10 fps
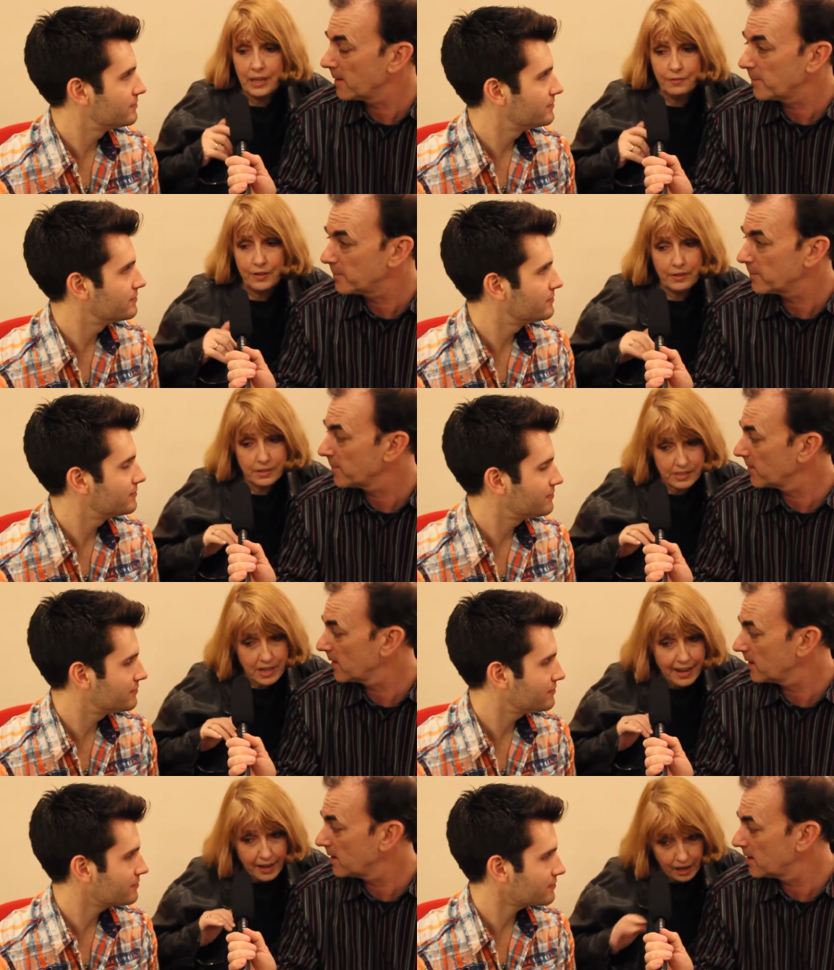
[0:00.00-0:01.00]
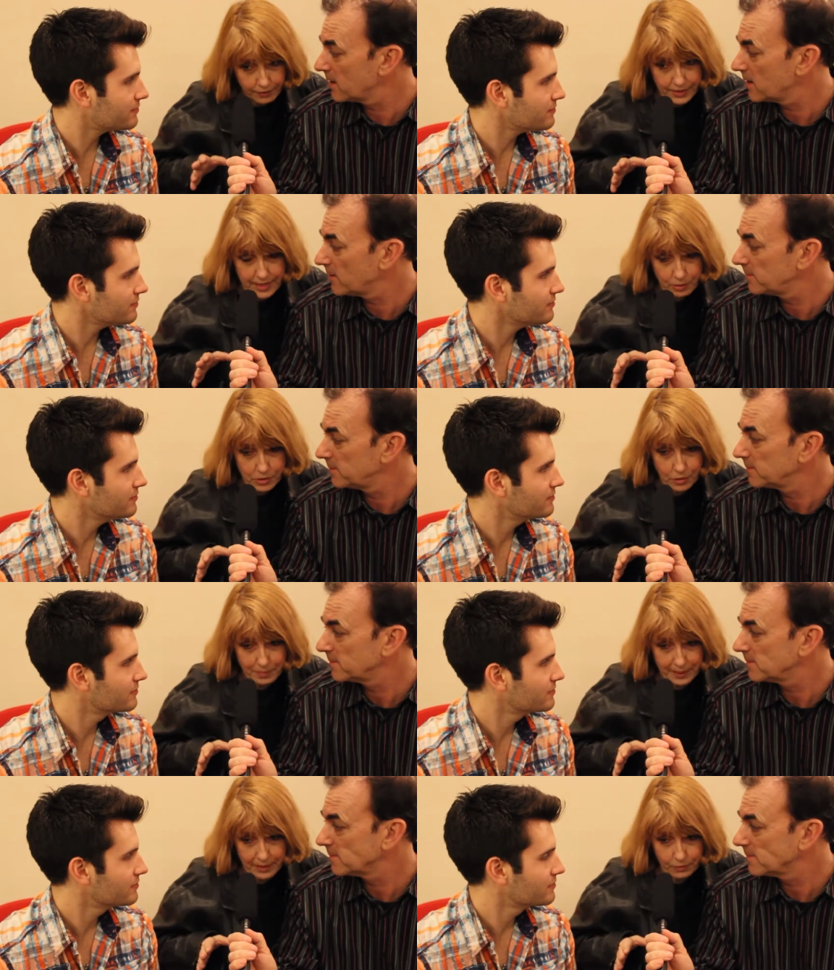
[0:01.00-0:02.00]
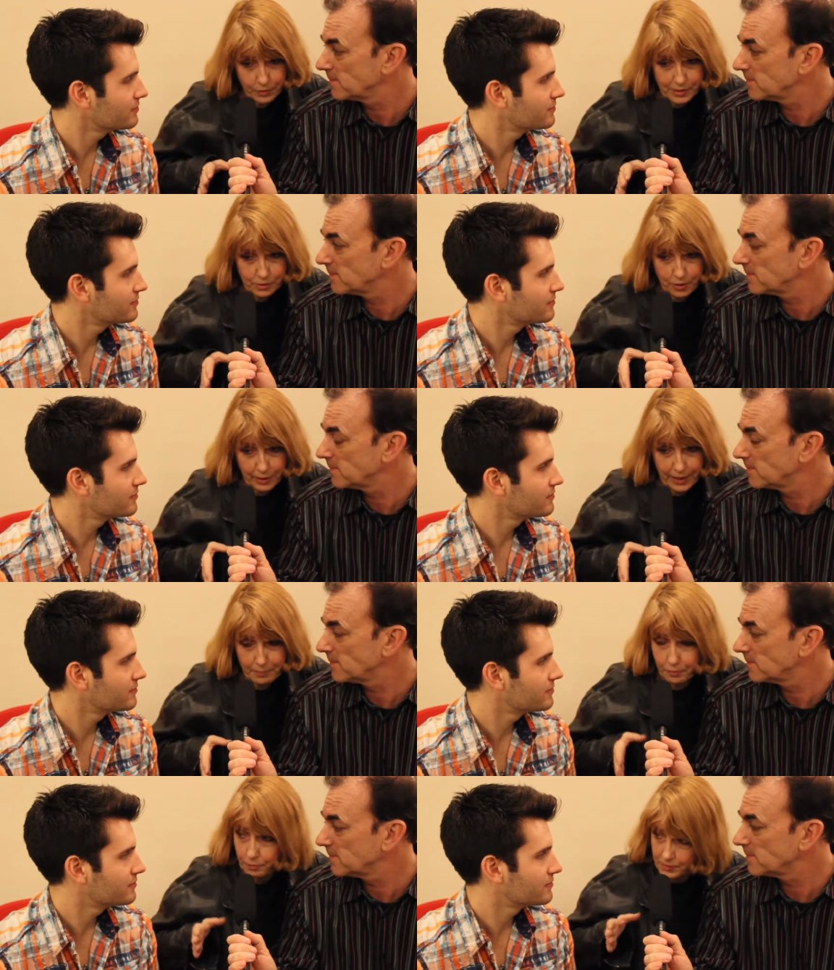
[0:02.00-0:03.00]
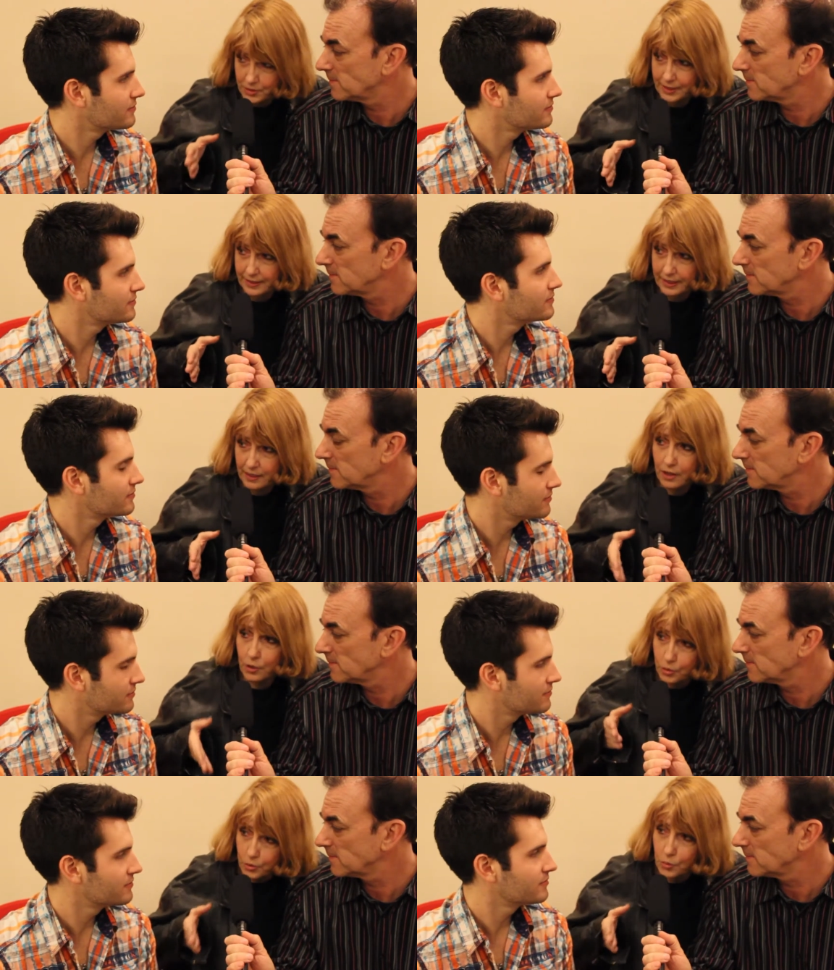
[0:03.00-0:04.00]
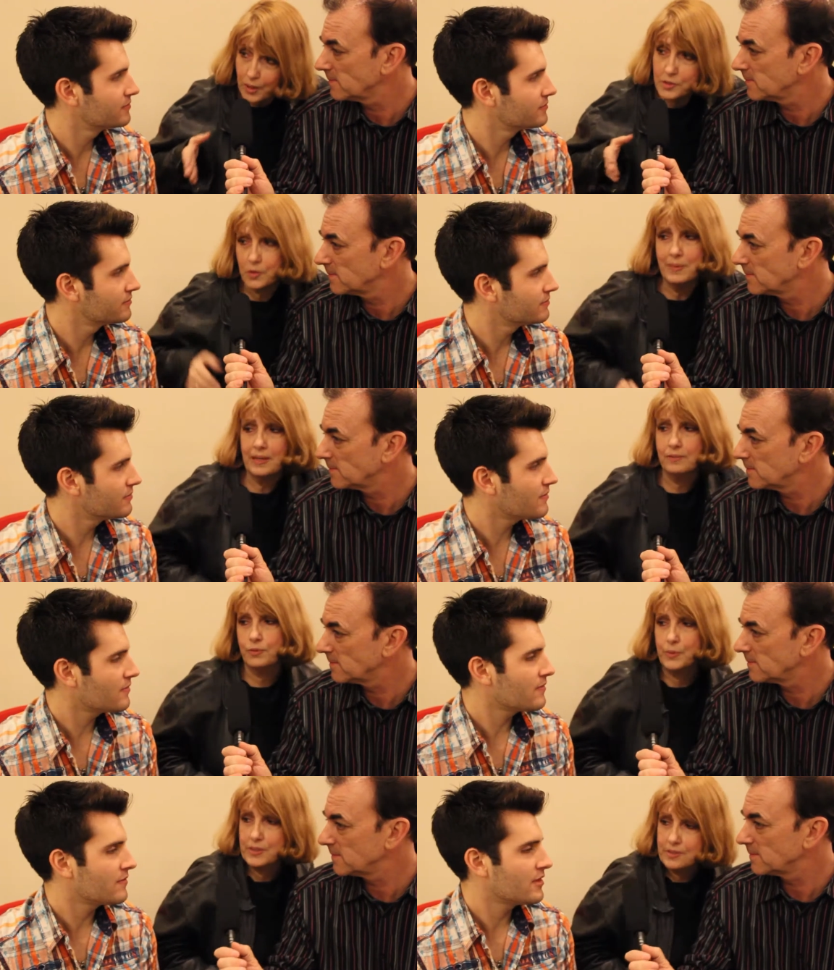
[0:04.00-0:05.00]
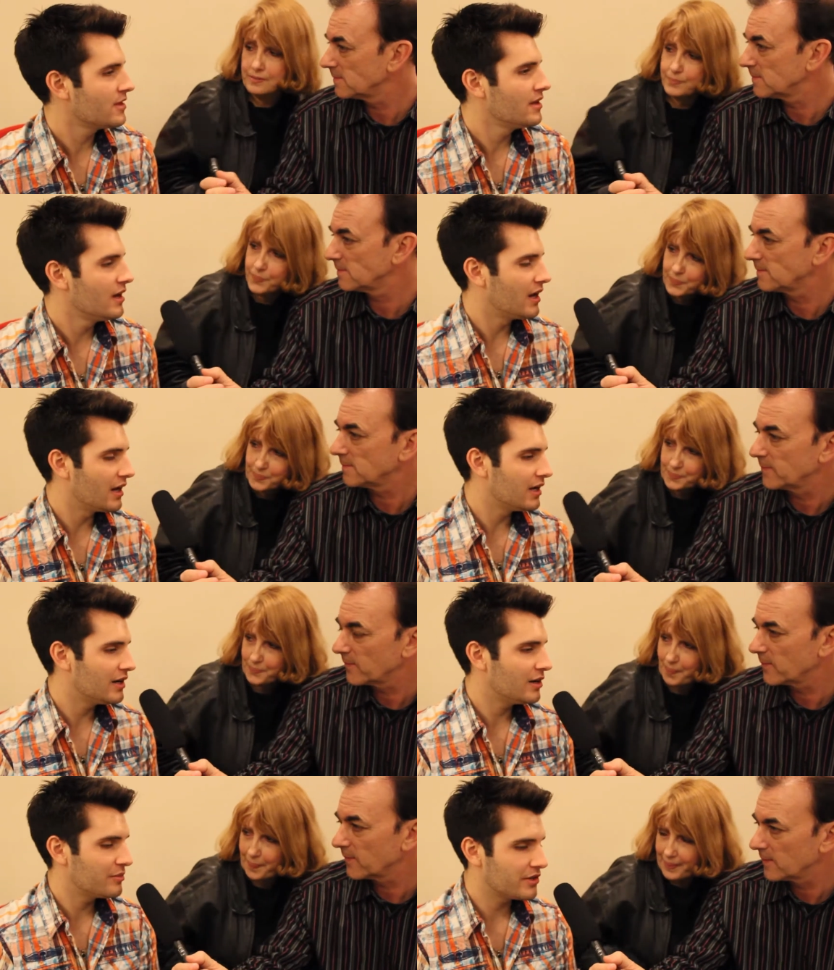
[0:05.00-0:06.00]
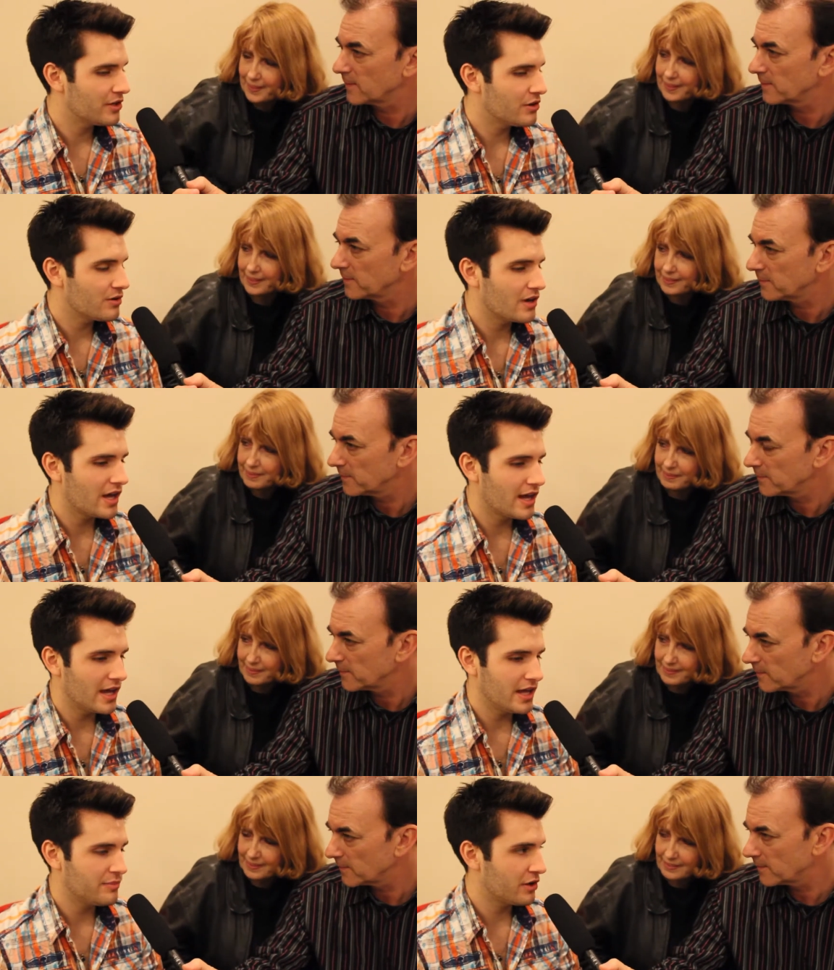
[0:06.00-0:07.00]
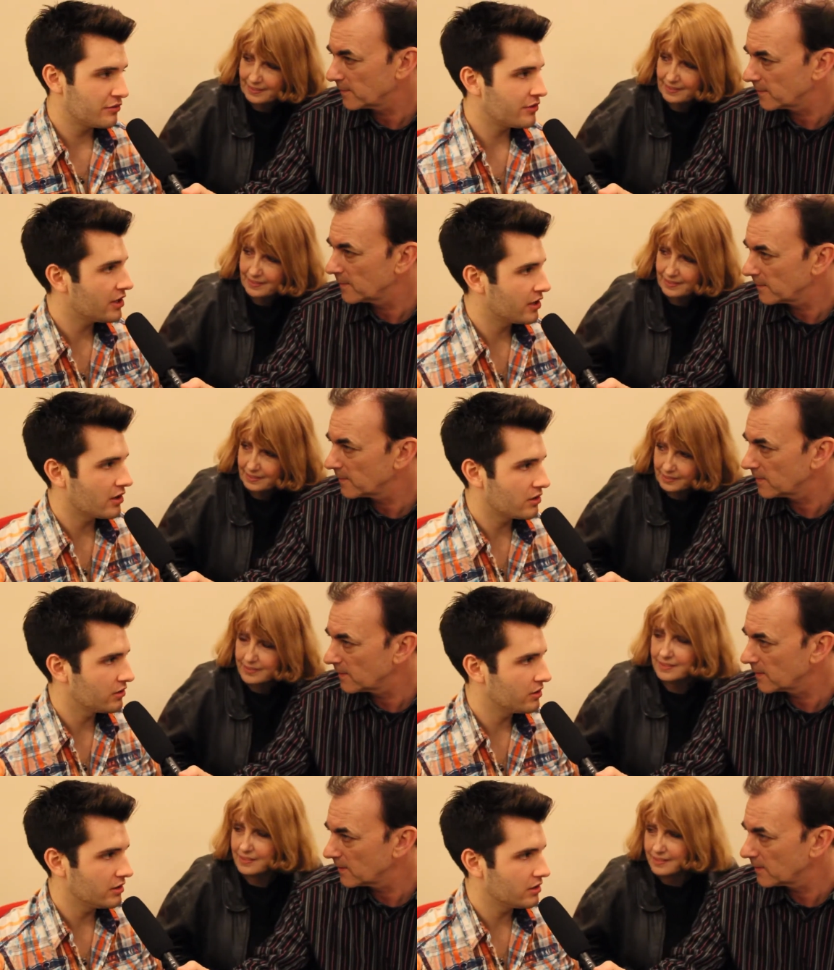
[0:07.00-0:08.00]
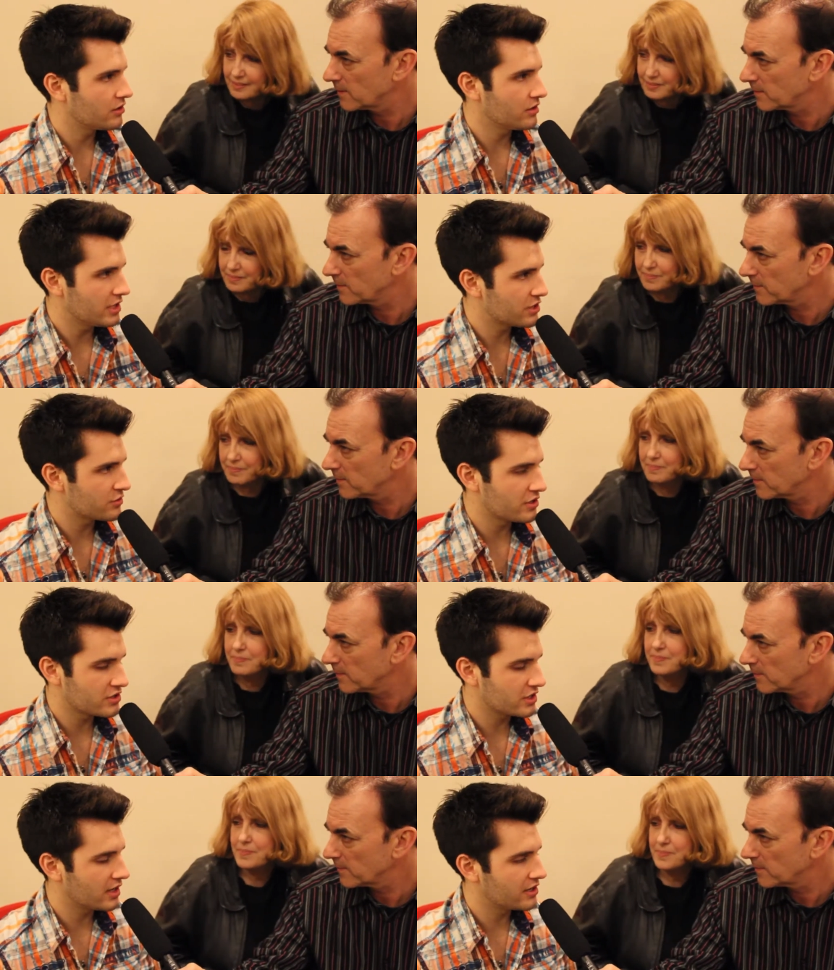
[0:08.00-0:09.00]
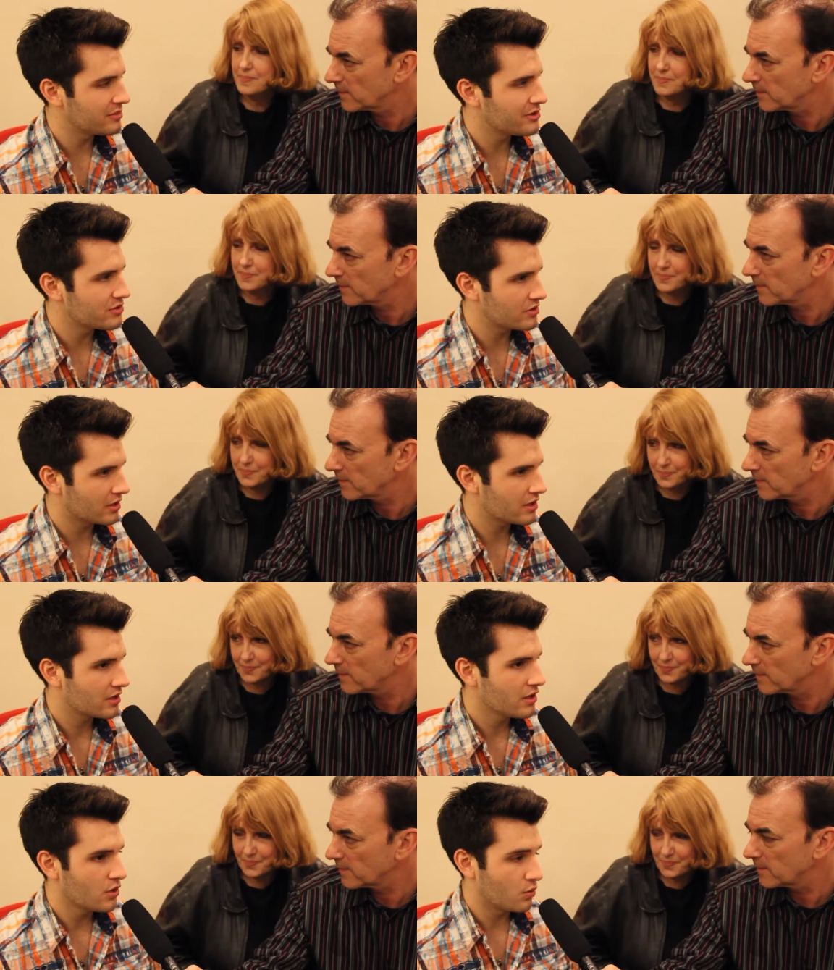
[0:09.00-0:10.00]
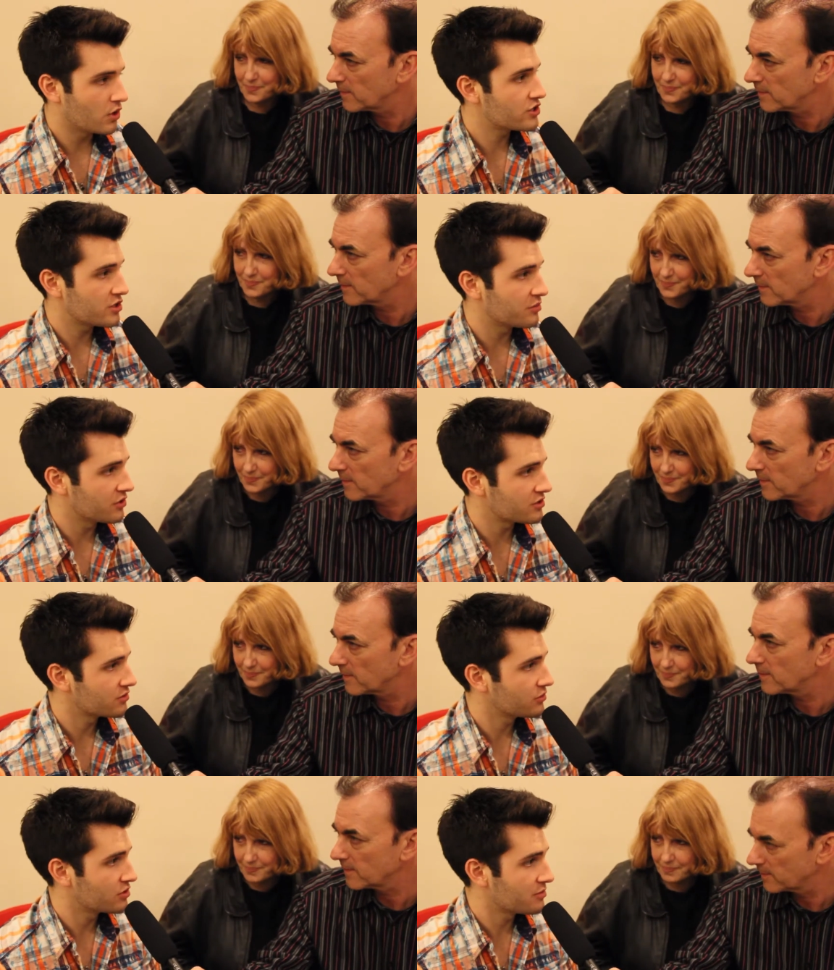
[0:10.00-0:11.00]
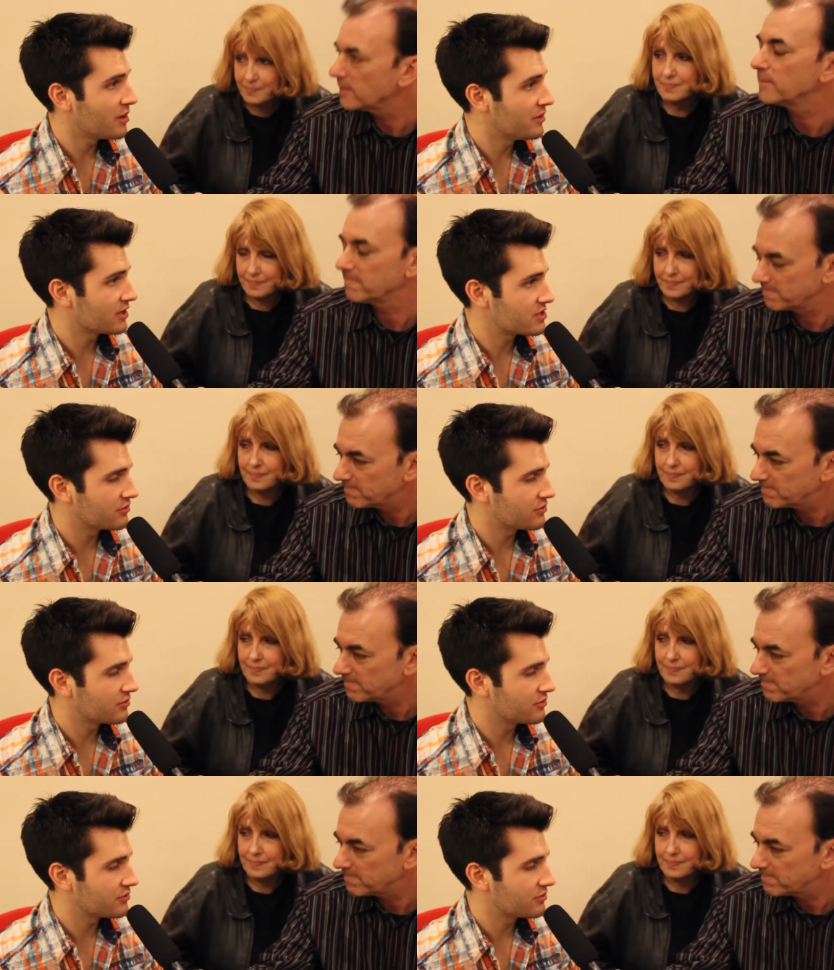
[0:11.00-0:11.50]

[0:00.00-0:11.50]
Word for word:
Speaker 1: if it's not Elvis that was your main influence growing up musically, who was your main influence?
Speaker 2: Um, you know, in my very early early days when I just got into music, worship was was my biggest